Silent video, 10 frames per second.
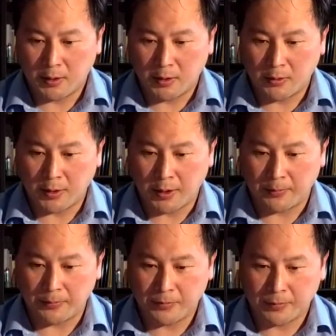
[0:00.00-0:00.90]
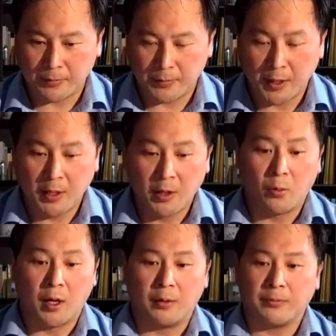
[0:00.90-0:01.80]
Okay.
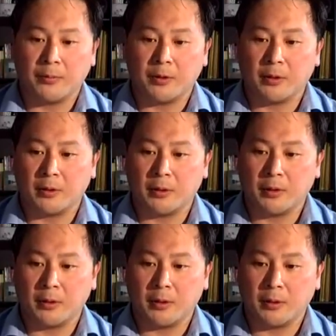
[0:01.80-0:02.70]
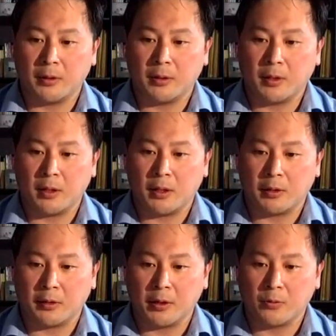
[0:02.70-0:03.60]
Well, I
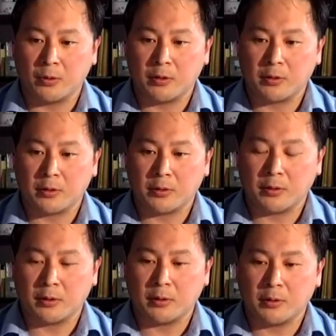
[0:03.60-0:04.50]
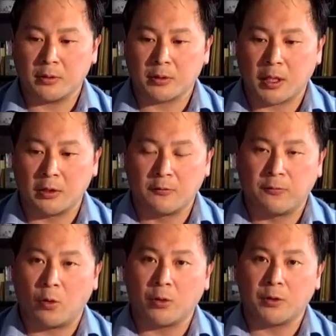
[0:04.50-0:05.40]
think so I look
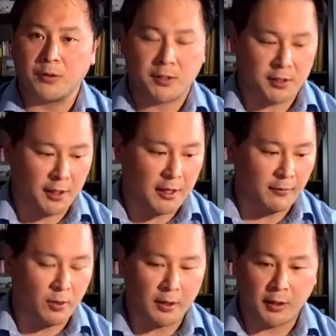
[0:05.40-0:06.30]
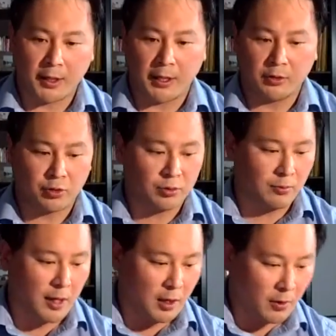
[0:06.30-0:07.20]
forward to seeing everyone again
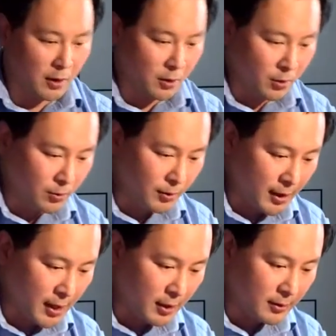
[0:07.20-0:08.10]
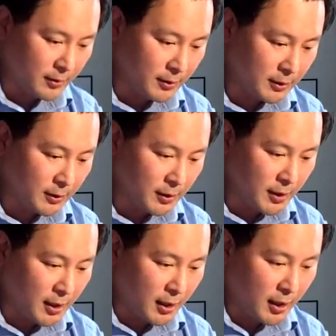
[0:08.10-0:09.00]
tomorrow,
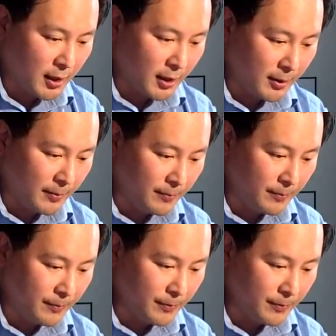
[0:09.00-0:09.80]
11